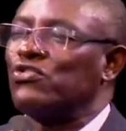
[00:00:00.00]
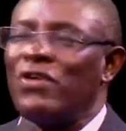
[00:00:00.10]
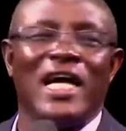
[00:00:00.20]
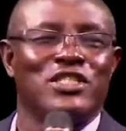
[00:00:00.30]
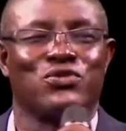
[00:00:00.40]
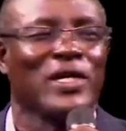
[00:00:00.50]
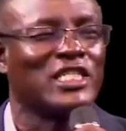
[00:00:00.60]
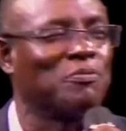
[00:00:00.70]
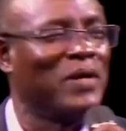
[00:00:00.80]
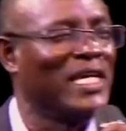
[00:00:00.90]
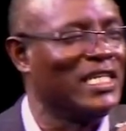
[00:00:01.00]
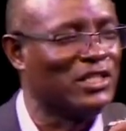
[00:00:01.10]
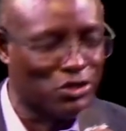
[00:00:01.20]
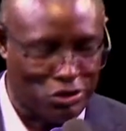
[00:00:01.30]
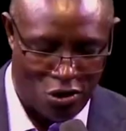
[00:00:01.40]
tries to explain
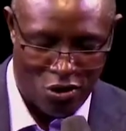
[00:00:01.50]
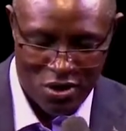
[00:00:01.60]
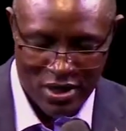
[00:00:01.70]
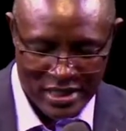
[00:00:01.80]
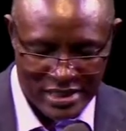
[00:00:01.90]
it so